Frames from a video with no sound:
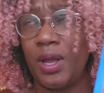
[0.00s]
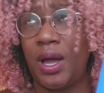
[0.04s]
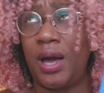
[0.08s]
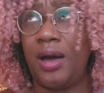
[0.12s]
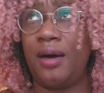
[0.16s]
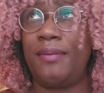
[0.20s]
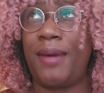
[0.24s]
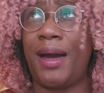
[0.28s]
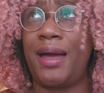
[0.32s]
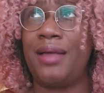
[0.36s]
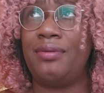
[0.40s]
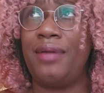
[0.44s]

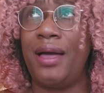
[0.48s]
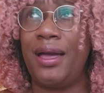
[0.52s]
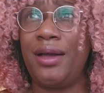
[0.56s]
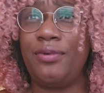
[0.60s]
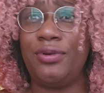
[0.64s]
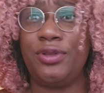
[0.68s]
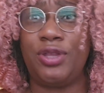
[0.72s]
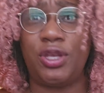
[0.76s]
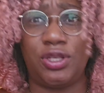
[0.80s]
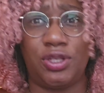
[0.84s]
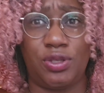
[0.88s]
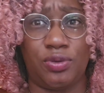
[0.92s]
I
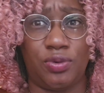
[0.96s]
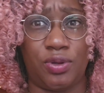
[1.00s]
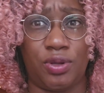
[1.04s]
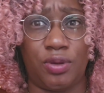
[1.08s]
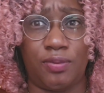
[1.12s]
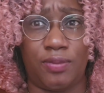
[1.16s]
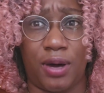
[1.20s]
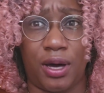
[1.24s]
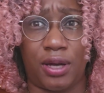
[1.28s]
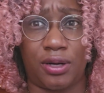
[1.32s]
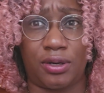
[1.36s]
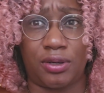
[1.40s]
like what they do in
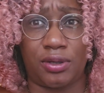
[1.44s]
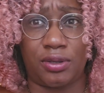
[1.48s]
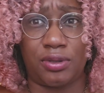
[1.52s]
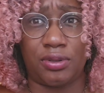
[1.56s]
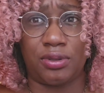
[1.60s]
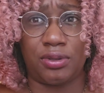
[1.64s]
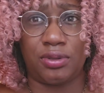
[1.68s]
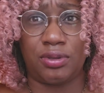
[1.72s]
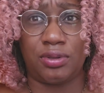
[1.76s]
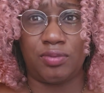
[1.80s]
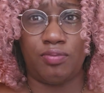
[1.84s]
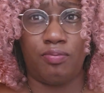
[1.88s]
the
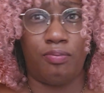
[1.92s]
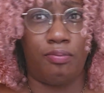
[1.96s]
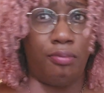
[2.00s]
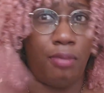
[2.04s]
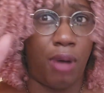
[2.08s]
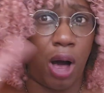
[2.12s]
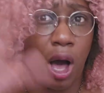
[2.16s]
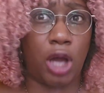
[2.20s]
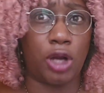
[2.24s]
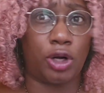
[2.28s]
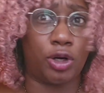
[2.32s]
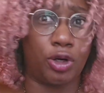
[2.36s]

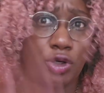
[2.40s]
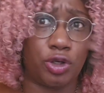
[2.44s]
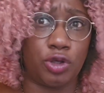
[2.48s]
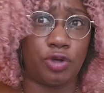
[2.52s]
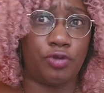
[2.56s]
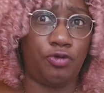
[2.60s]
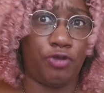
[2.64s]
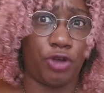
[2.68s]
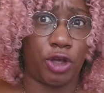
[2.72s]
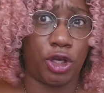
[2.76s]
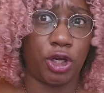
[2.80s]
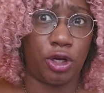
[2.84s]

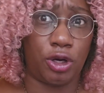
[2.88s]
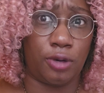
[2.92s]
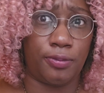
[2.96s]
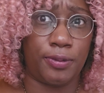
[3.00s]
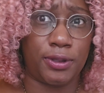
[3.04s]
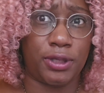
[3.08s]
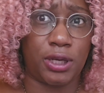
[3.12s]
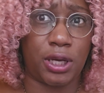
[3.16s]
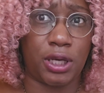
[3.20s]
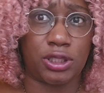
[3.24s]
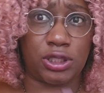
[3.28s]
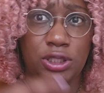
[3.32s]
modern figure
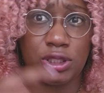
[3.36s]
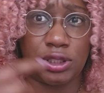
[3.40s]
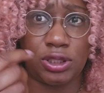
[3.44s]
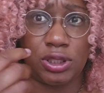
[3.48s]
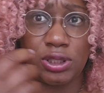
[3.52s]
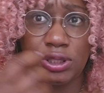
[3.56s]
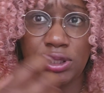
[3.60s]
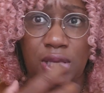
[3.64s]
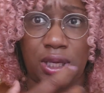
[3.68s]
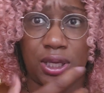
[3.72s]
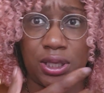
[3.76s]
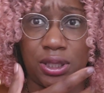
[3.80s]
productions
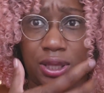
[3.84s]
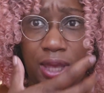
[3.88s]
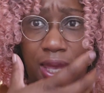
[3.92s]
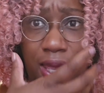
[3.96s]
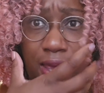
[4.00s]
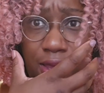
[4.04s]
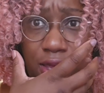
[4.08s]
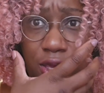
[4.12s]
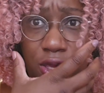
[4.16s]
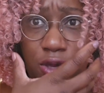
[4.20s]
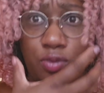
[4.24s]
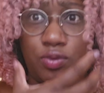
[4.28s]
is they
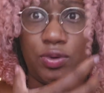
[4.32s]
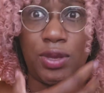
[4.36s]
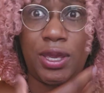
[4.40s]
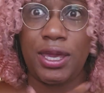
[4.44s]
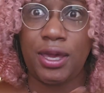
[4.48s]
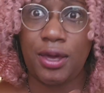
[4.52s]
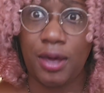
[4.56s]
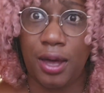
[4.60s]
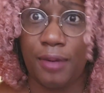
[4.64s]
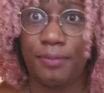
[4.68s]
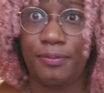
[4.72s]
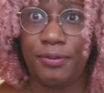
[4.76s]

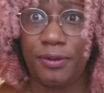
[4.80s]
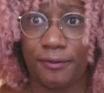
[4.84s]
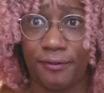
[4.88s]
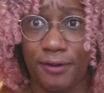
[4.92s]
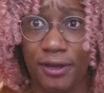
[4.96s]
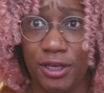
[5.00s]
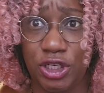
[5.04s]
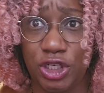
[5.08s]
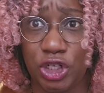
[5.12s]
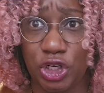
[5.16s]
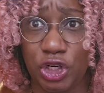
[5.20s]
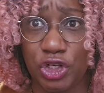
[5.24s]
unique up the
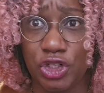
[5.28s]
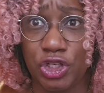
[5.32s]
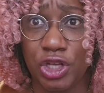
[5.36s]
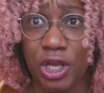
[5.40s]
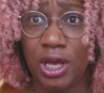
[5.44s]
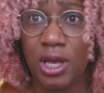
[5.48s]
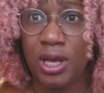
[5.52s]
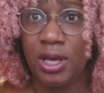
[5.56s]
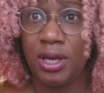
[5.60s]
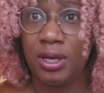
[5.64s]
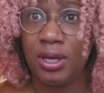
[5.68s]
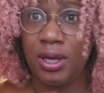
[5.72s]
features.
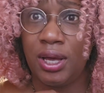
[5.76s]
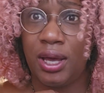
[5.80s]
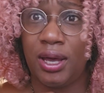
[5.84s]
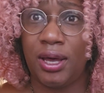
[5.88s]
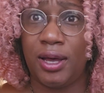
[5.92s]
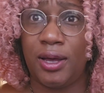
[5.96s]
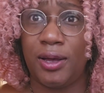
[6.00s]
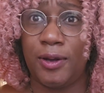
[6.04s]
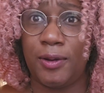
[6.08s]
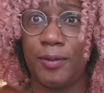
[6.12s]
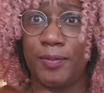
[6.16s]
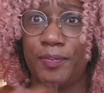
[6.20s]

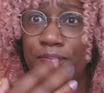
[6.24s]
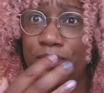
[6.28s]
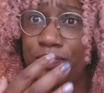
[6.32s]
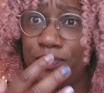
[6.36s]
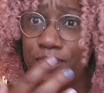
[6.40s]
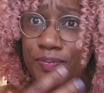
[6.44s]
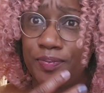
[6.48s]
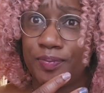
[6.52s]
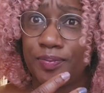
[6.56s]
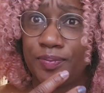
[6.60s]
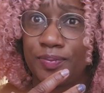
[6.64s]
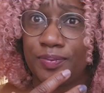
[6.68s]

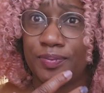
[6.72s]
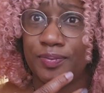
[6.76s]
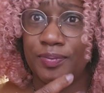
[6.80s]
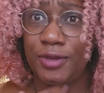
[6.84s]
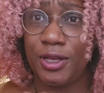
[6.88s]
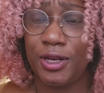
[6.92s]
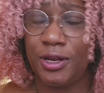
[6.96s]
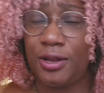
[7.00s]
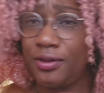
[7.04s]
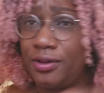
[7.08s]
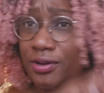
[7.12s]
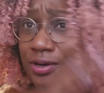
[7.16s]

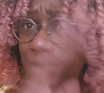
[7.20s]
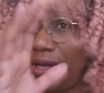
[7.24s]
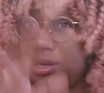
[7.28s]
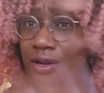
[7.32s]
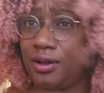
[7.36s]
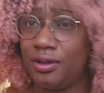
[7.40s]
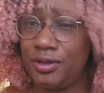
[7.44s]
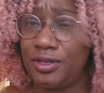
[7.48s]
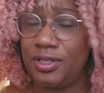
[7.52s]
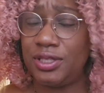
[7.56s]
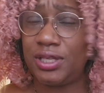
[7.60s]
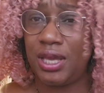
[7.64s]
They're not
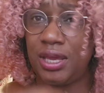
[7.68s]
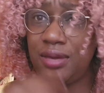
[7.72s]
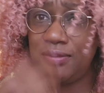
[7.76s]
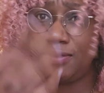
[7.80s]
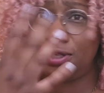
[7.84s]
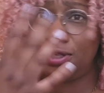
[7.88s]
all the same.